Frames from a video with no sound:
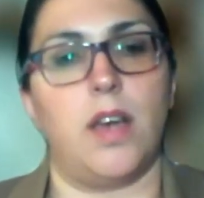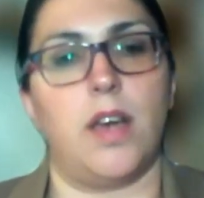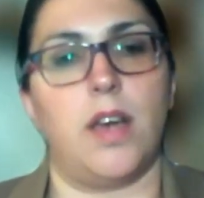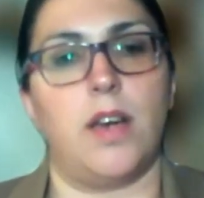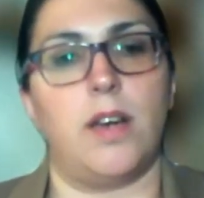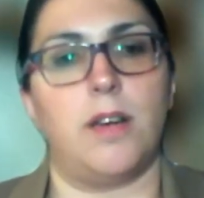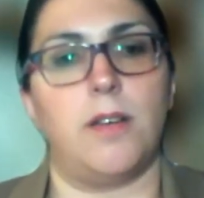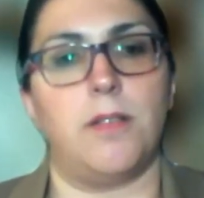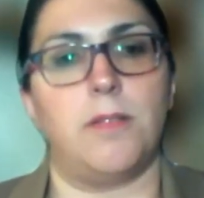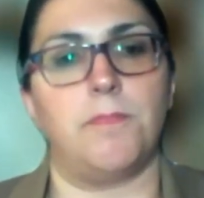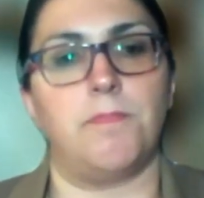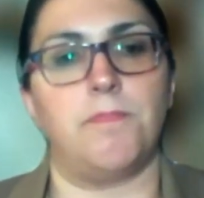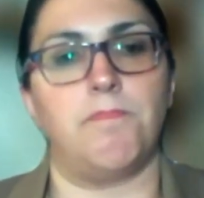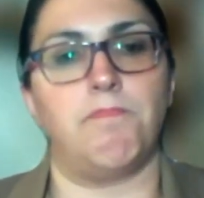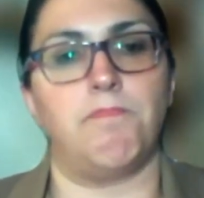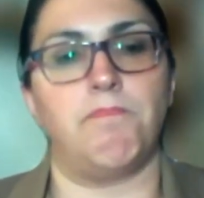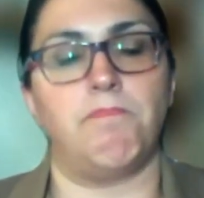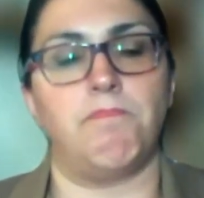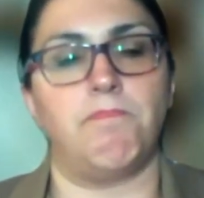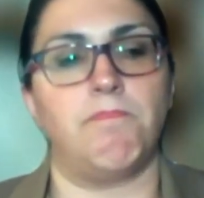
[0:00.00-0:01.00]

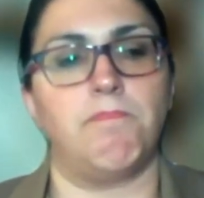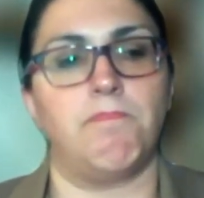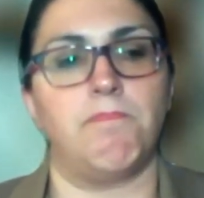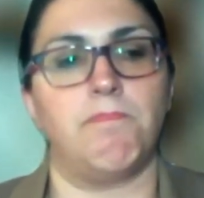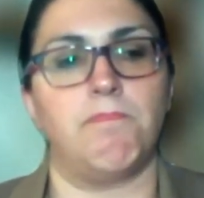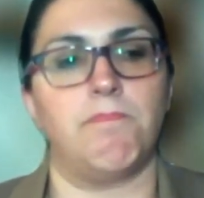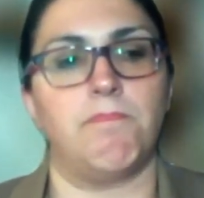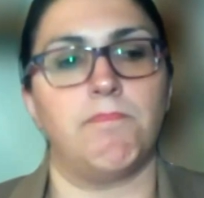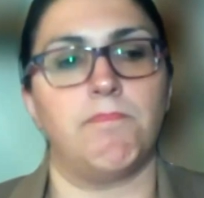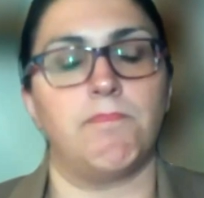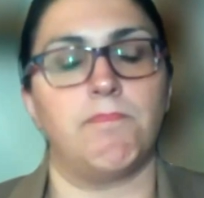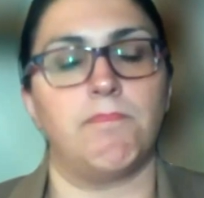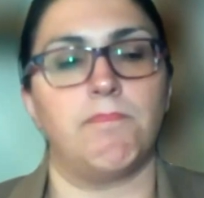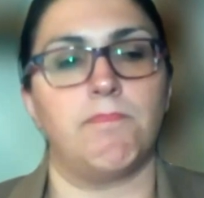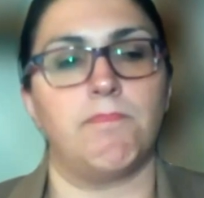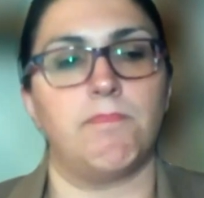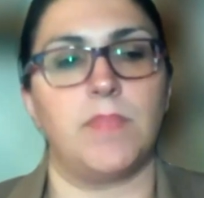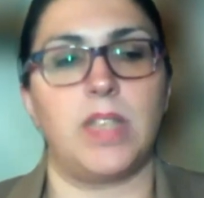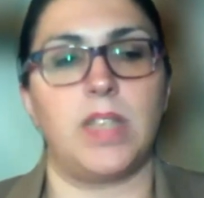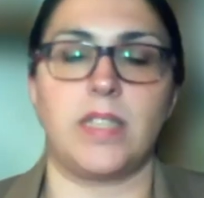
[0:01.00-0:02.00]
Um,
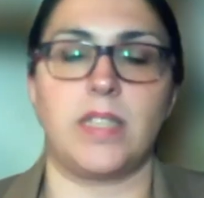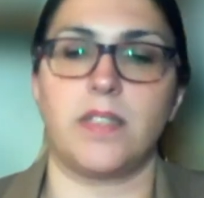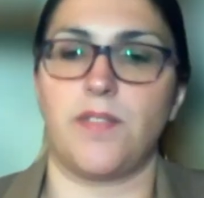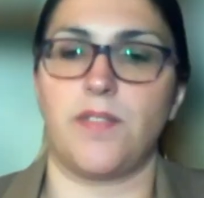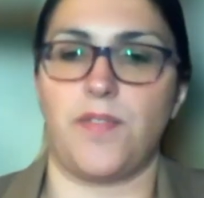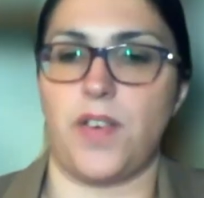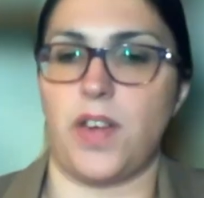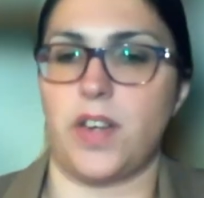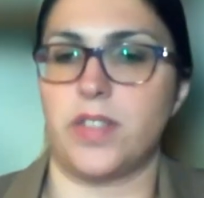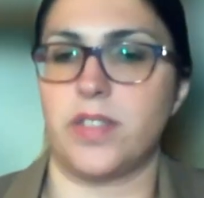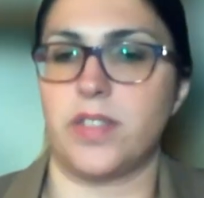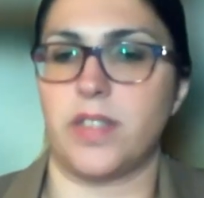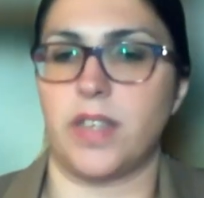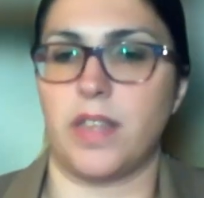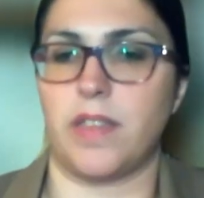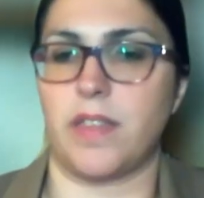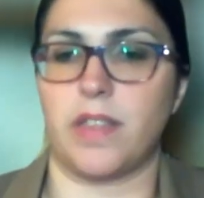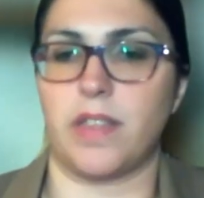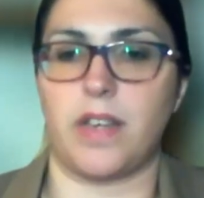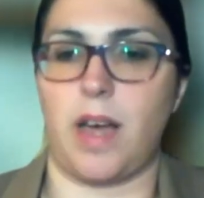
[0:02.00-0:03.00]
this is the first
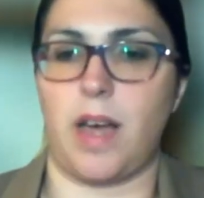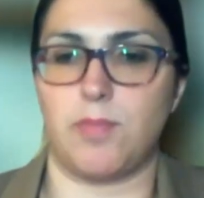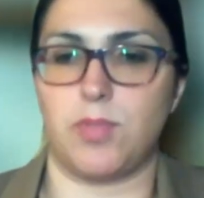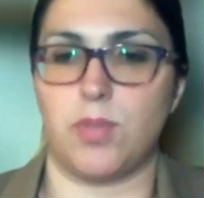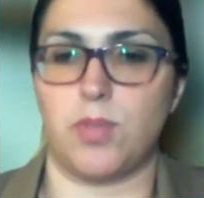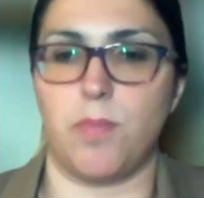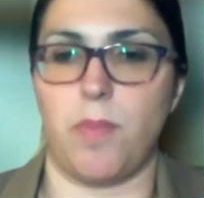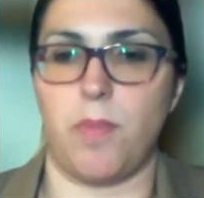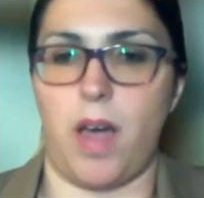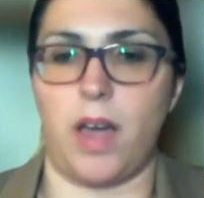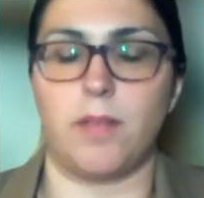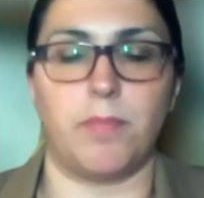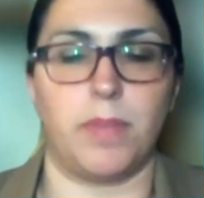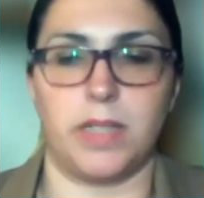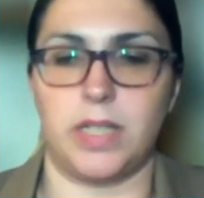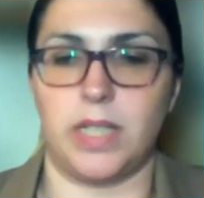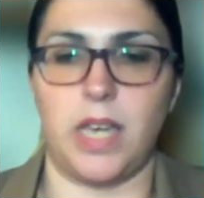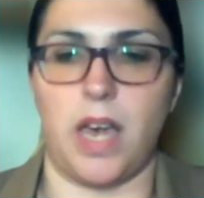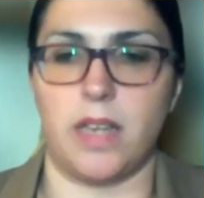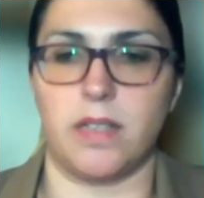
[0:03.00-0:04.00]
thing that comes to mind.
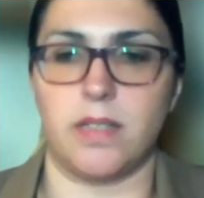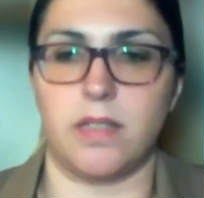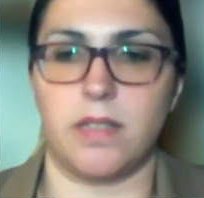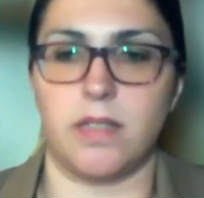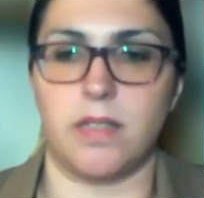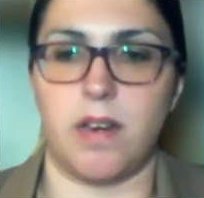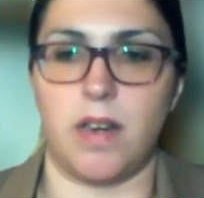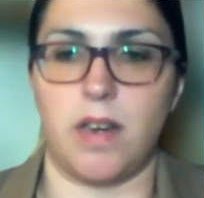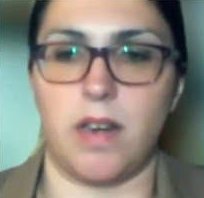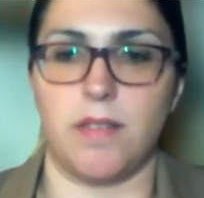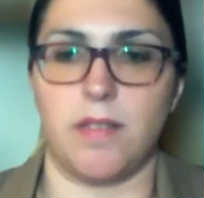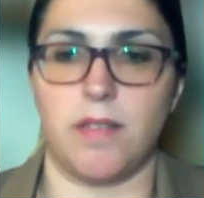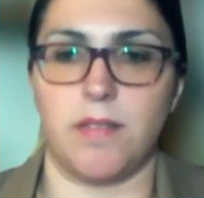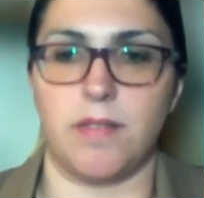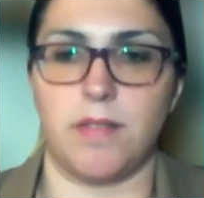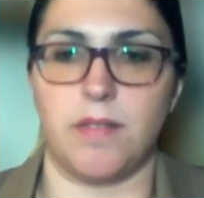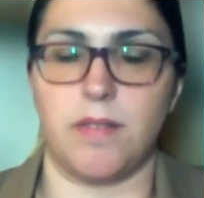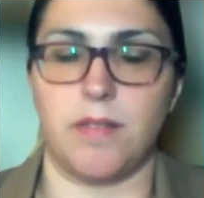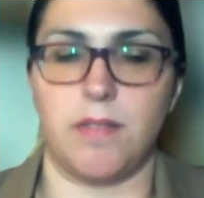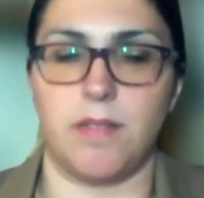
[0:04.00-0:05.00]
But yes, there are
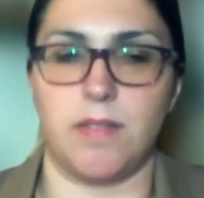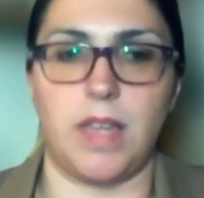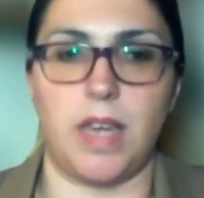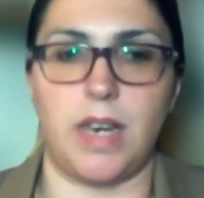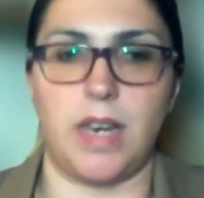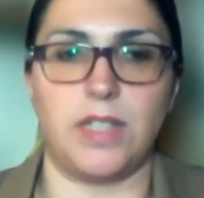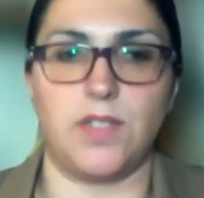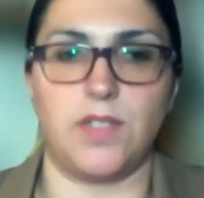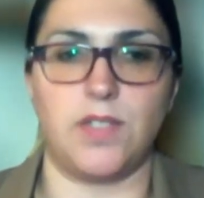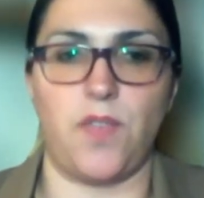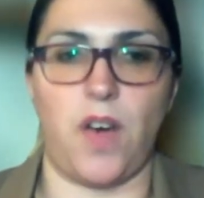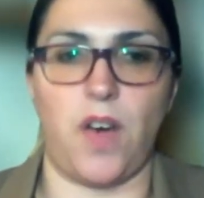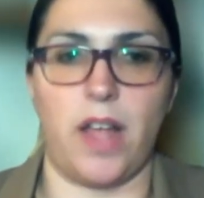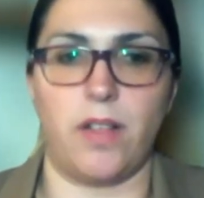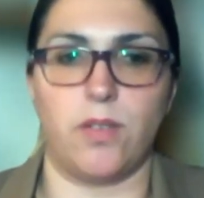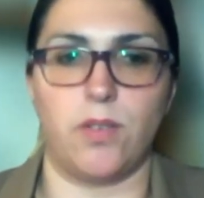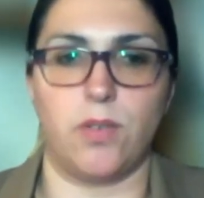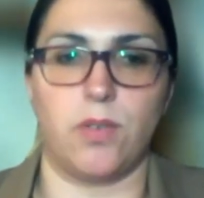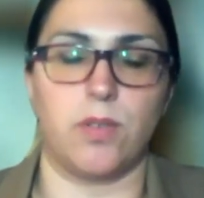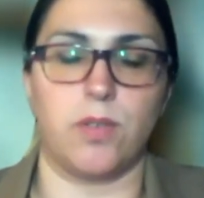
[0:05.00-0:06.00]
there is
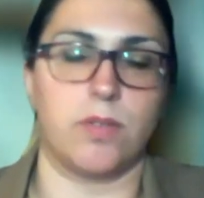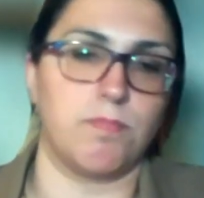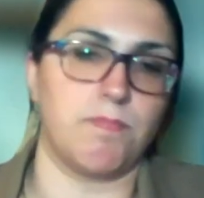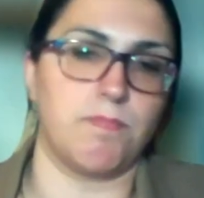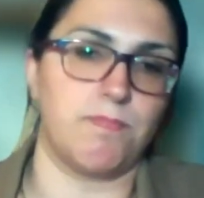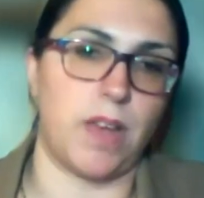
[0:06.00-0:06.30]
value.